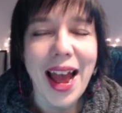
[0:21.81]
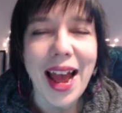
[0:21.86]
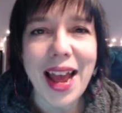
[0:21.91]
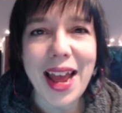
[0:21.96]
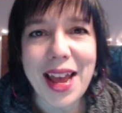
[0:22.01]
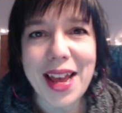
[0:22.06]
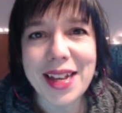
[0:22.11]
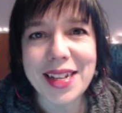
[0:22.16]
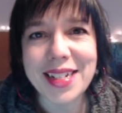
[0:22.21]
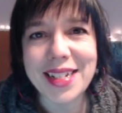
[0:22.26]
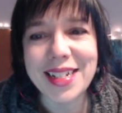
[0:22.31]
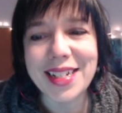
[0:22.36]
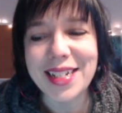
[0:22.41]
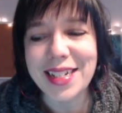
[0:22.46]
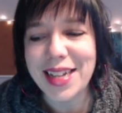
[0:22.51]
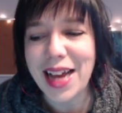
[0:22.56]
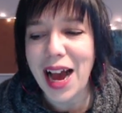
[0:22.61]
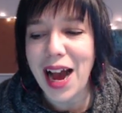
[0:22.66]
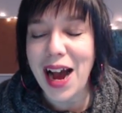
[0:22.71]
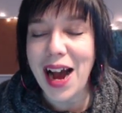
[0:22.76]

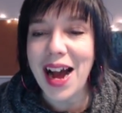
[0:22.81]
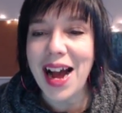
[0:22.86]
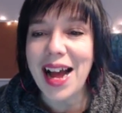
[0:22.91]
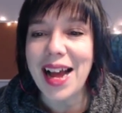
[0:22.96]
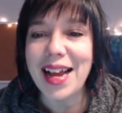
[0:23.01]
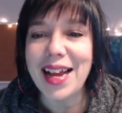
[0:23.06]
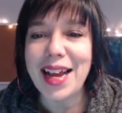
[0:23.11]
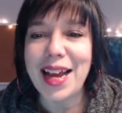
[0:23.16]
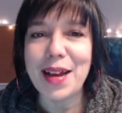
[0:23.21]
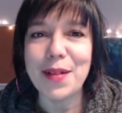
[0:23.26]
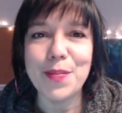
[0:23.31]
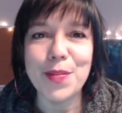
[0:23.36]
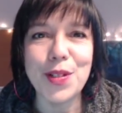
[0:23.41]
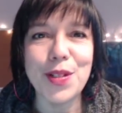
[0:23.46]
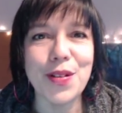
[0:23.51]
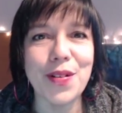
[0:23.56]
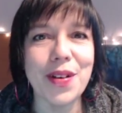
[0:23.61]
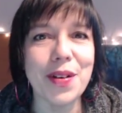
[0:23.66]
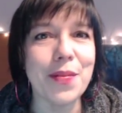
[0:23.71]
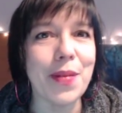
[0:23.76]
And I am
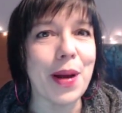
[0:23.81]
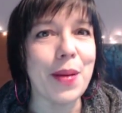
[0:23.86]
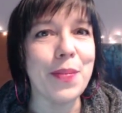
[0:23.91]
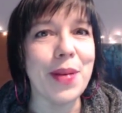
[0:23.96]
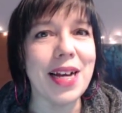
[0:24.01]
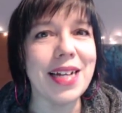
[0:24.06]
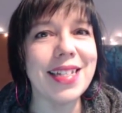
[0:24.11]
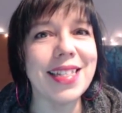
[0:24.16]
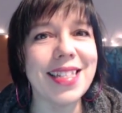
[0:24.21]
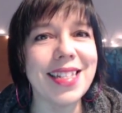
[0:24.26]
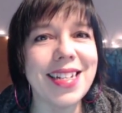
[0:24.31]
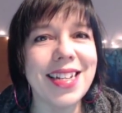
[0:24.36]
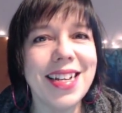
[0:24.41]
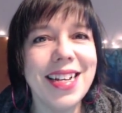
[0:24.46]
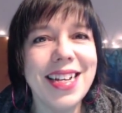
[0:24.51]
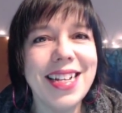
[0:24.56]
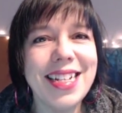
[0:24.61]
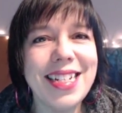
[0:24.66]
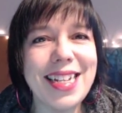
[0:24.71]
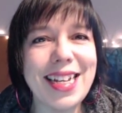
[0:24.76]
doing my best
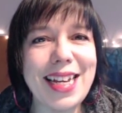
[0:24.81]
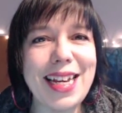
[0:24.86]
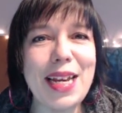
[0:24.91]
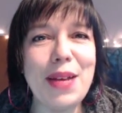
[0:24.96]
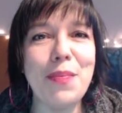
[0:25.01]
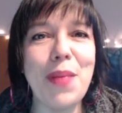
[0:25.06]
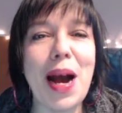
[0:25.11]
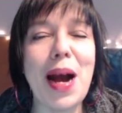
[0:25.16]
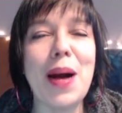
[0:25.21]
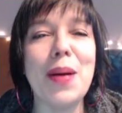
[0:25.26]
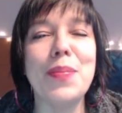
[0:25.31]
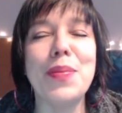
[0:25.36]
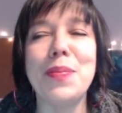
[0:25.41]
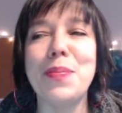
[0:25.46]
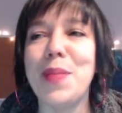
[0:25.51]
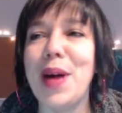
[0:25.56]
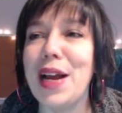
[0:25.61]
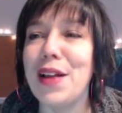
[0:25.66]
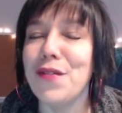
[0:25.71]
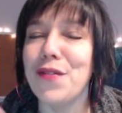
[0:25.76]
to keep up.
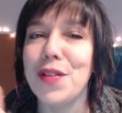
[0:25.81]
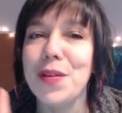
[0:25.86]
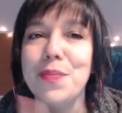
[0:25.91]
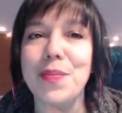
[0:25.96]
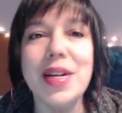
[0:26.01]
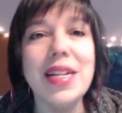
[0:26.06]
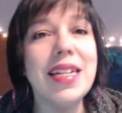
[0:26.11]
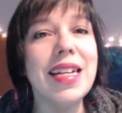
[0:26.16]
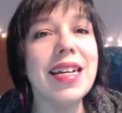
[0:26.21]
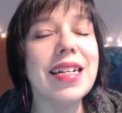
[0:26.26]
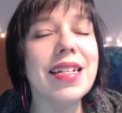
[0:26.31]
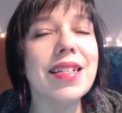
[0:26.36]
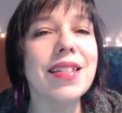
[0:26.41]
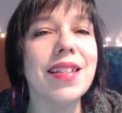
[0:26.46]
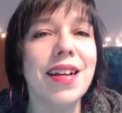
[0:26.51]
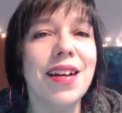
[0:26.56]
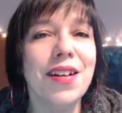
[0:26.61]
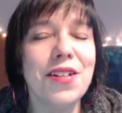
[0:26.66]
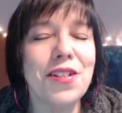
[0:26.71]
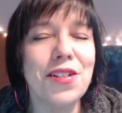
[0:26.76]
Mindful Mondays
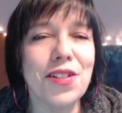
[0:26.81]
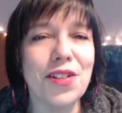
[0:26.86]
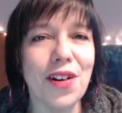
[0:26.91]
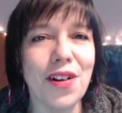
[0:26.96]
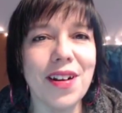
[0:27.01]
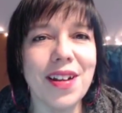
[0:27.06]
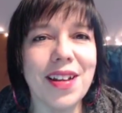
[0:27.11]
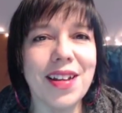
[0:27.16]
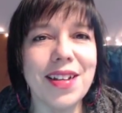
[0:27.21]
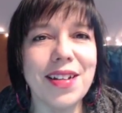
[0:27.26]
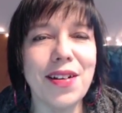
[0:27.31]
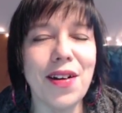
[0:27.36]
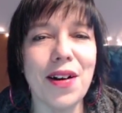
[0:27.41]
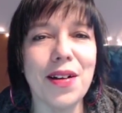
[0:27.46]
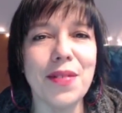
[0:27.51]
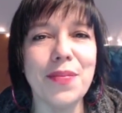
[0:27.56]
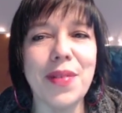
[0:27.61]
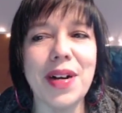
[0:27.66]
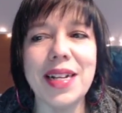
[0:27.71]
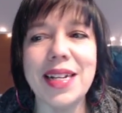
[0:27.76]
started
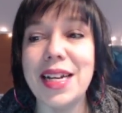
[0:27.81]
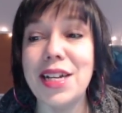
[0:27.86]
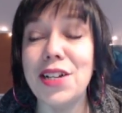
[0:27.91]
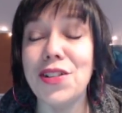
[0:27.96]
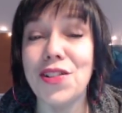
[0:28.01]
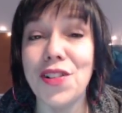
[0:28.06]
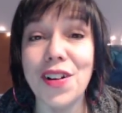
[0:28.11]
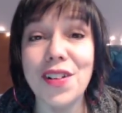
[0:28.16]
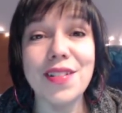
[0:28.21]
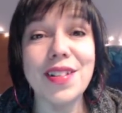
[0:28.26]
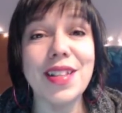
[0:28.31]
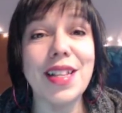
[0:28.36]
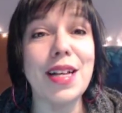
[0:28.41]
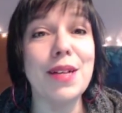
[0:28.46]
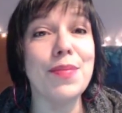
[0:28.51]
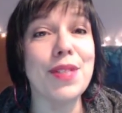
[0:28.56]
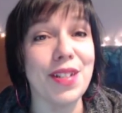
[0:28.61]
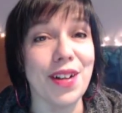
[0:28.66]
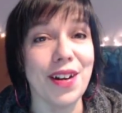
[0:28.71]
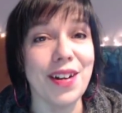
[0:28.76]
on Monday. Journal
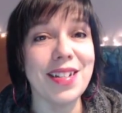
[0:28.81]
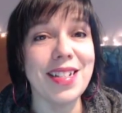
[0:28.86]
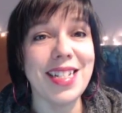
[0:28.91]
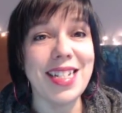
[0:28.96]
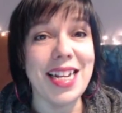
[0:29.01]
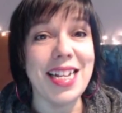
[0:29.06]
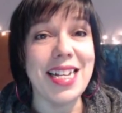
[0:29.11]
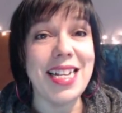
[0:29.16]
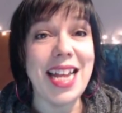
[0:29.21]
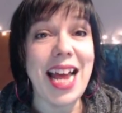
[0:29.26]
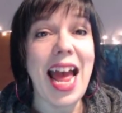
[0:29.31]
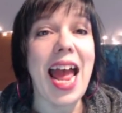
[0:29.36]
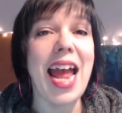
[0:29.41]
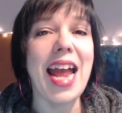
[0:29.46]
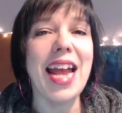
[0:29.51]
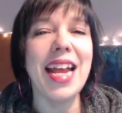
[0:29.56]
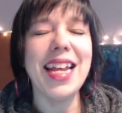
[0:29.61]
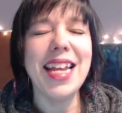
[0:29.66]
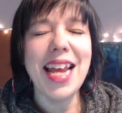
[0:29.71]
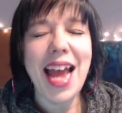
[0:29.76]
Club starts
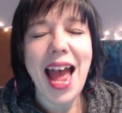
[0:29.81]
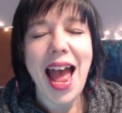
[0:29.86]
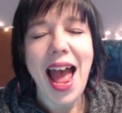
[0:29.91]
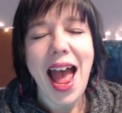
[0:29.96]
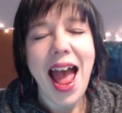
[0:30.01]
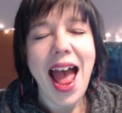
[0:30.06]
today. Yay!